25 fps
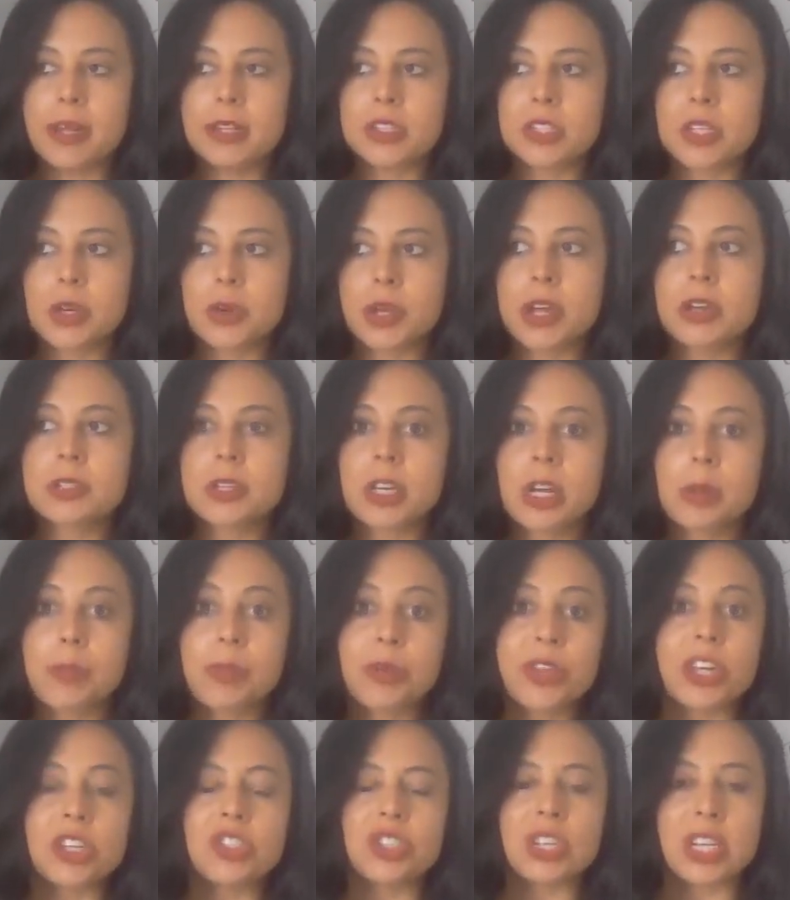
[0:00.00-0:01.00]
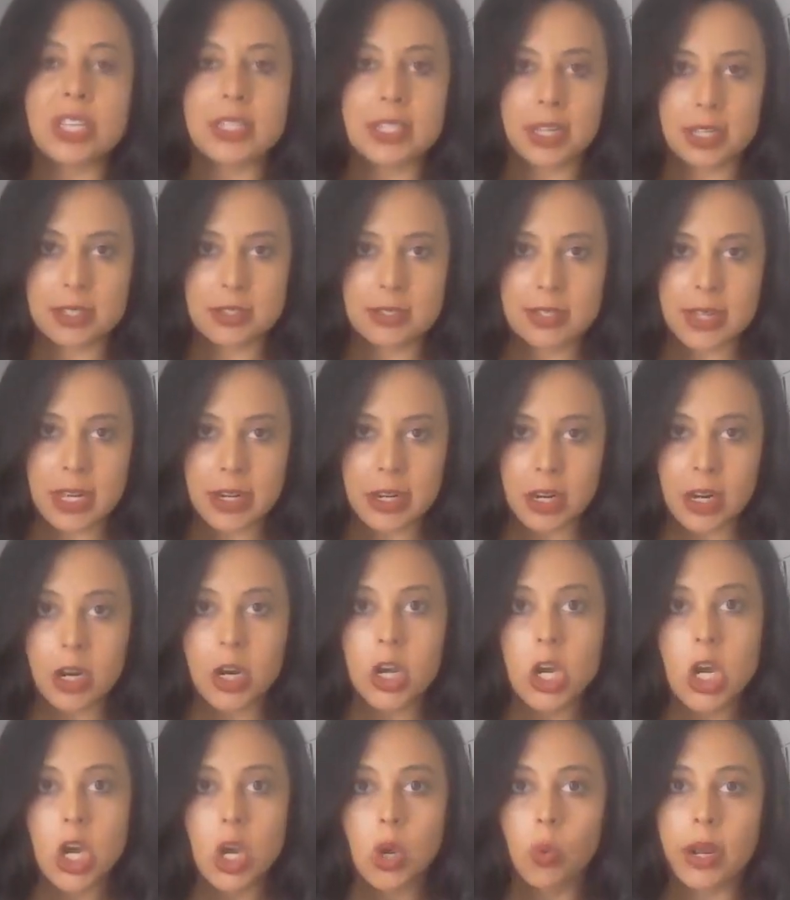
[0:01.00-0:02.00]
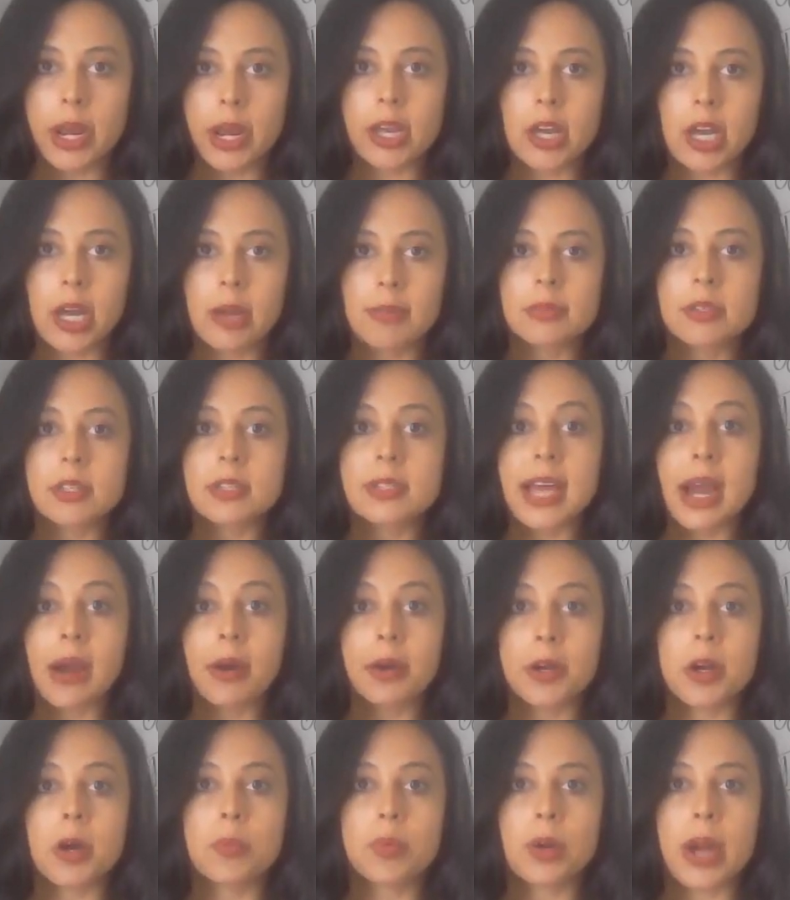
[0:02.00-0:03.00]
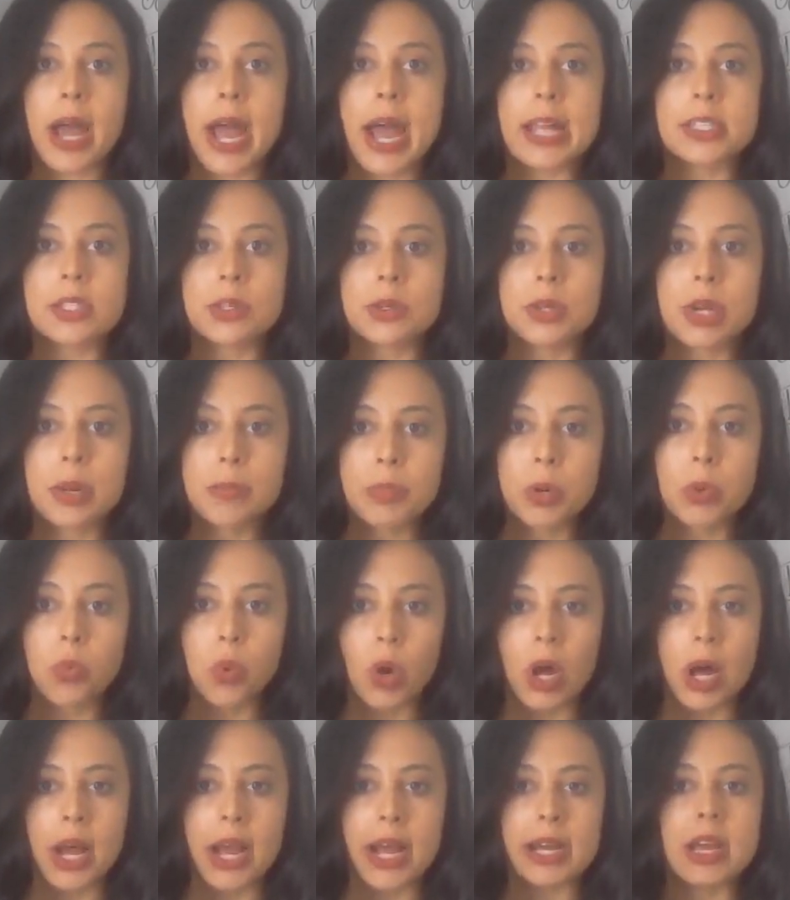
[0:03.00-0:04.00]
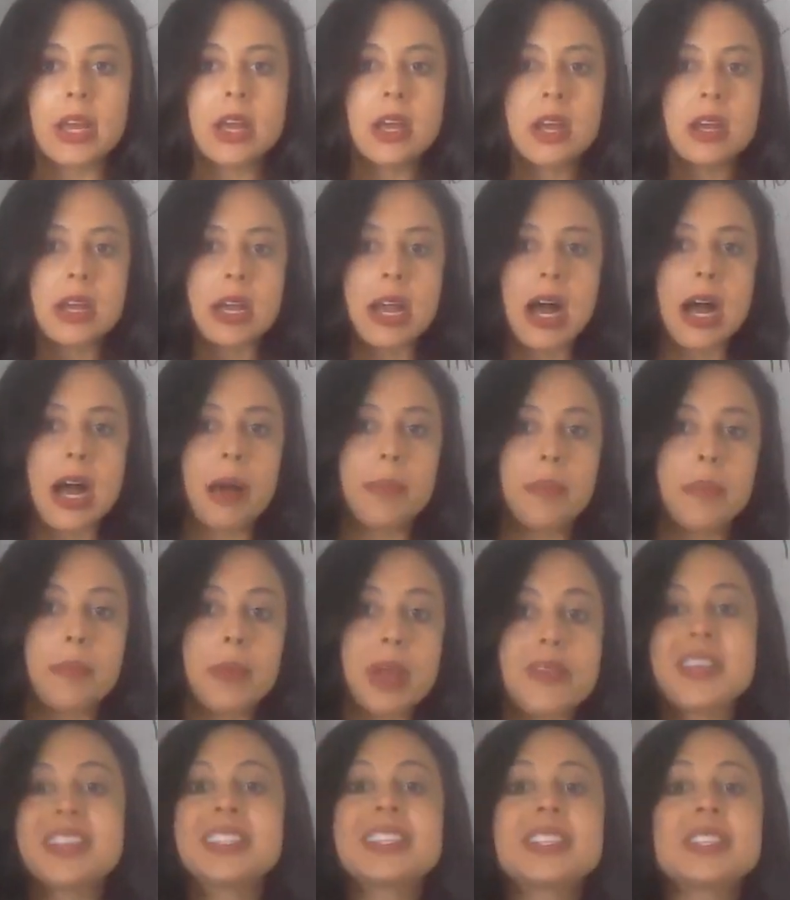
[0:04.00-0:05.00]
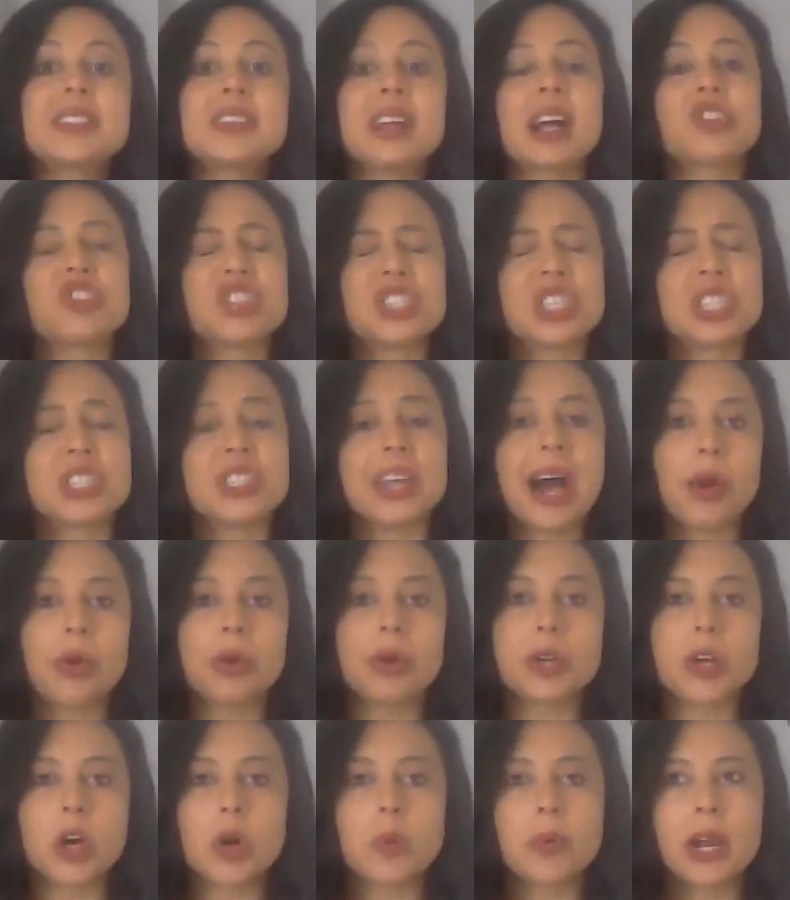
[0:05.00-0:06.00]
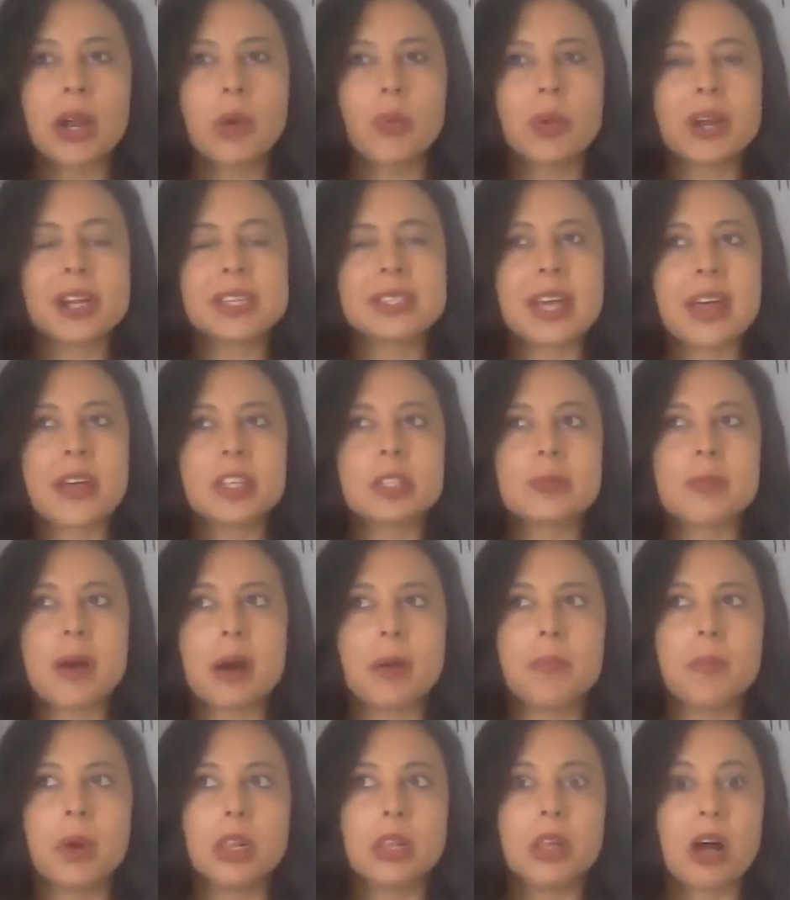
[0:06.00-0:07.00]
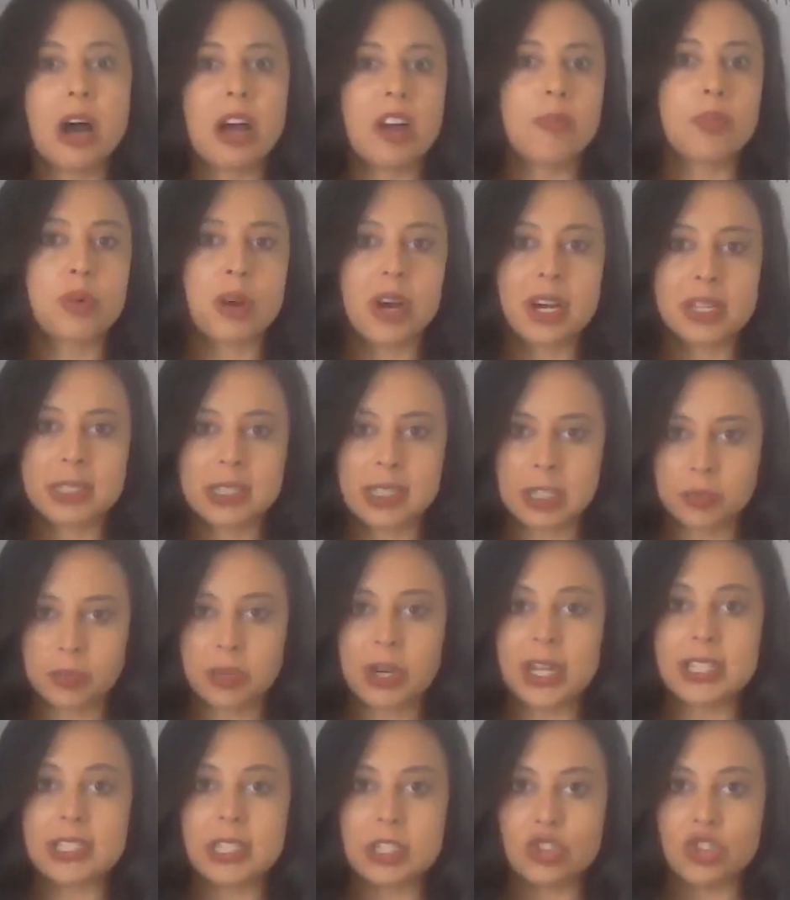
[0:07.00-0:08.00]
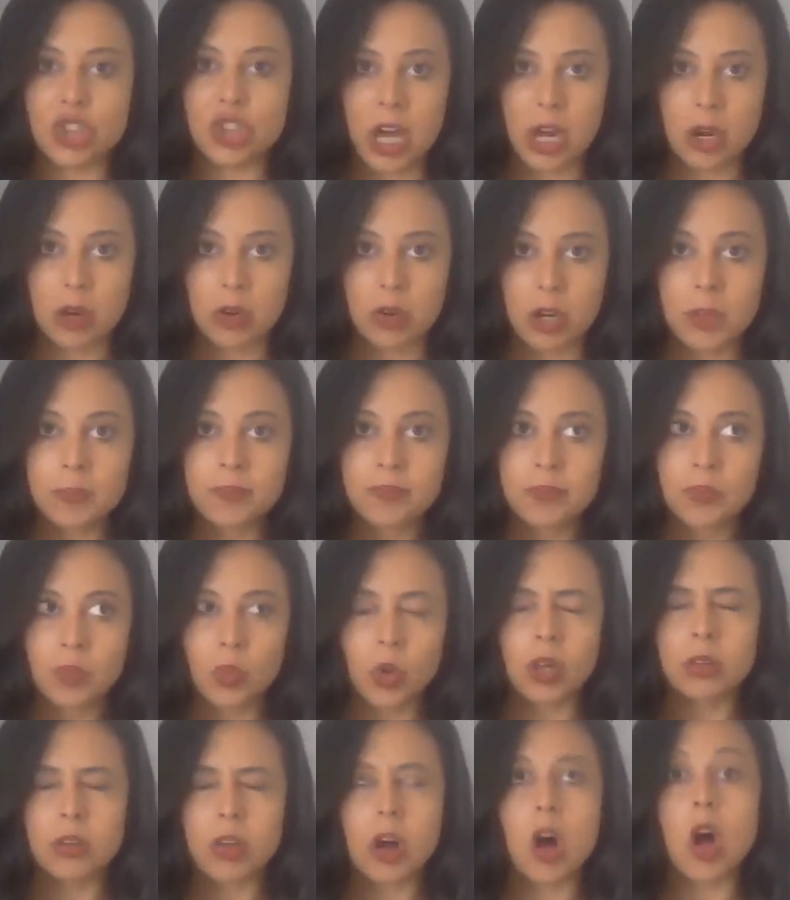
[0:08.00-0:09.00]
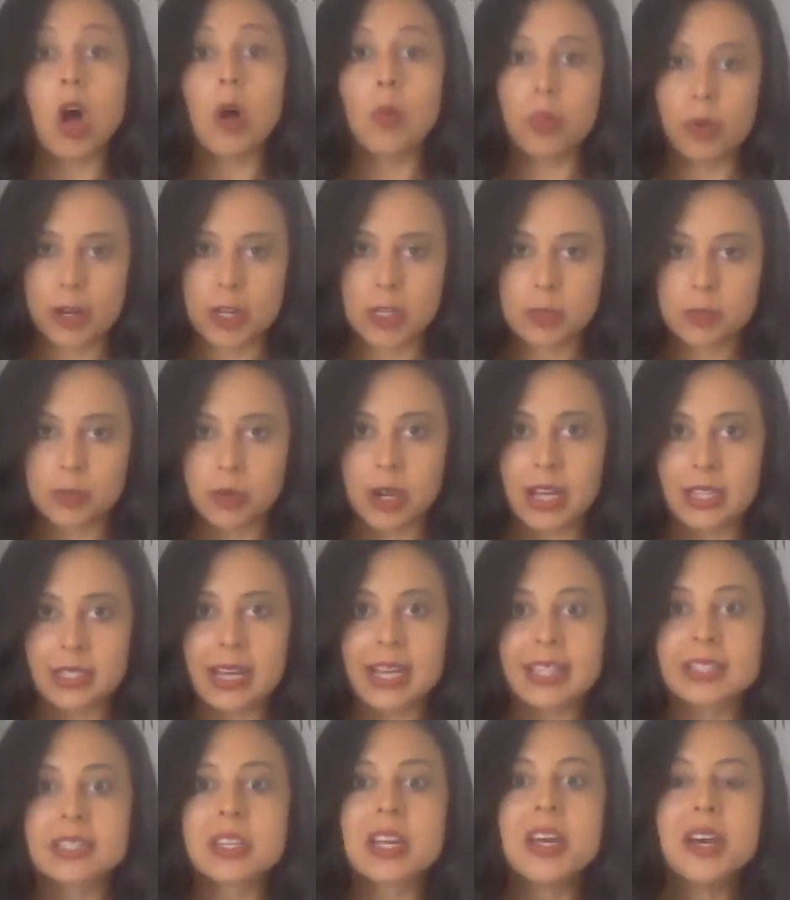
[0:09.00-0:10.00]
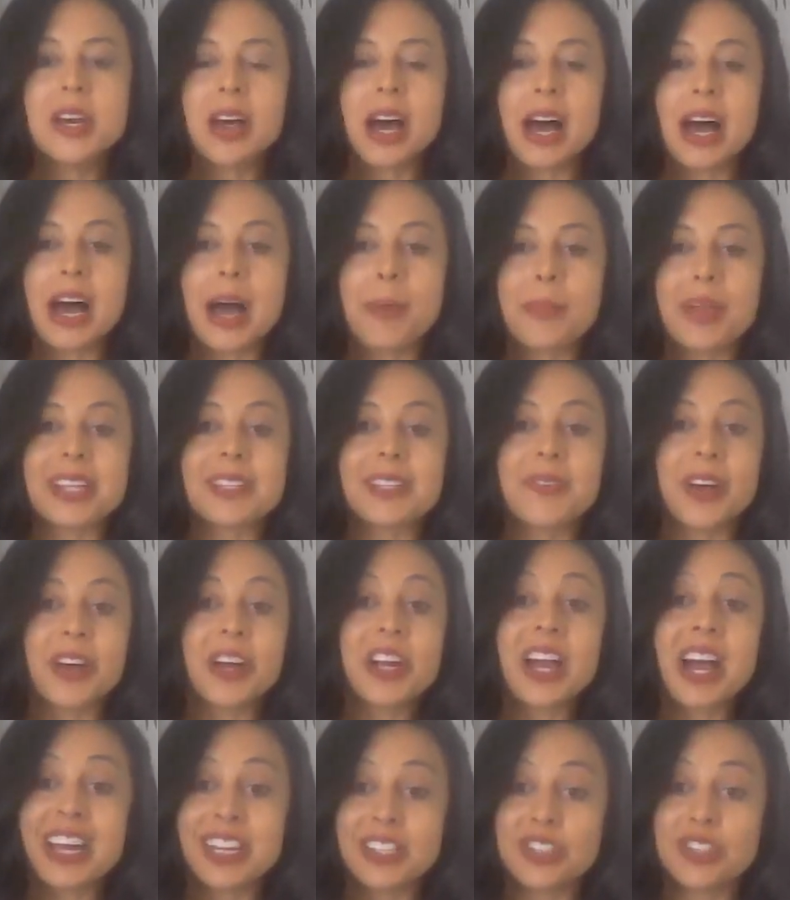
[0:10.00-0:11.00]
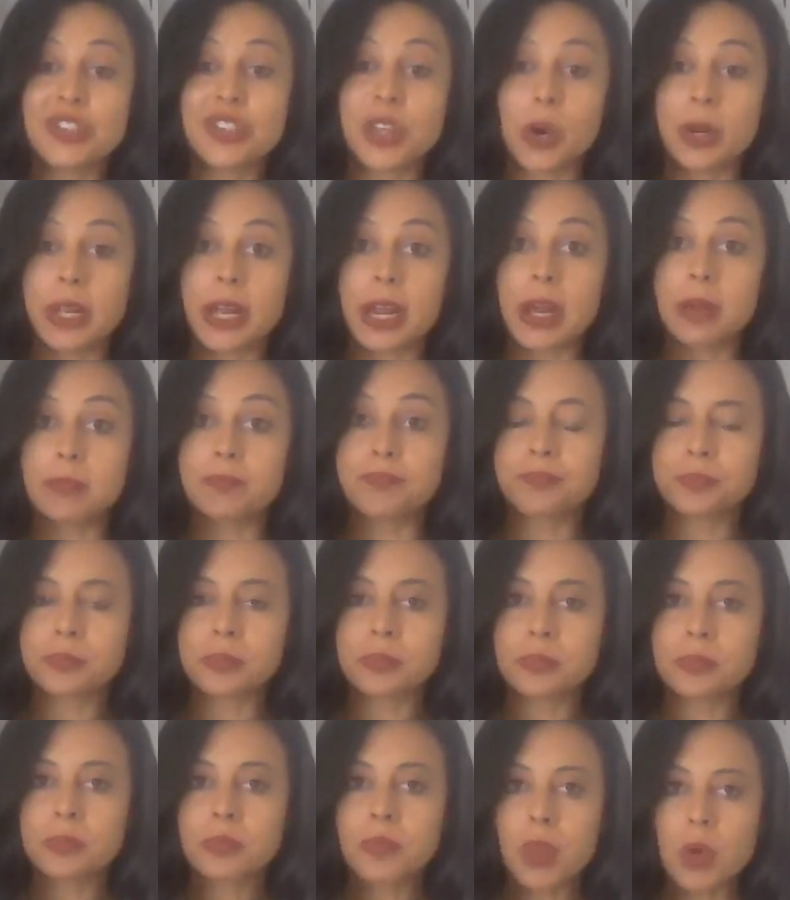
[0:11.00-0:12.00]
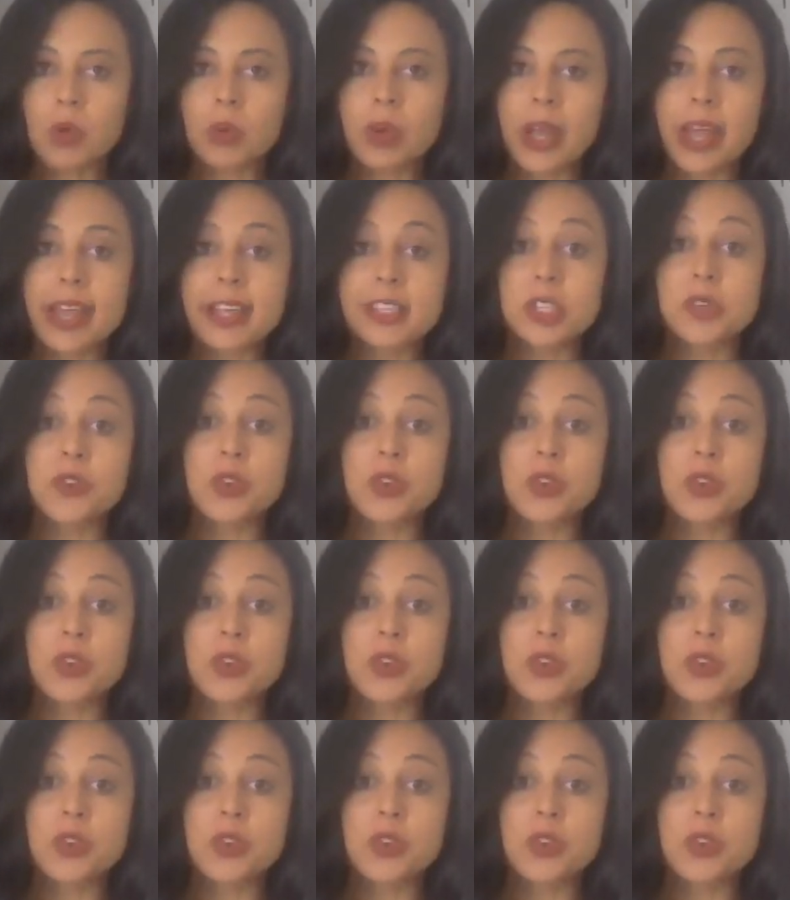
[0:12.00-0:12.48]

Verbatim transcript: and so here's a couple things you need to consider when it comes to sourdough bread so number one um, and this is not just sourdough bread i want to say this about a lot of processed breads in general well all bread is processed um, it's very high in sodium okay so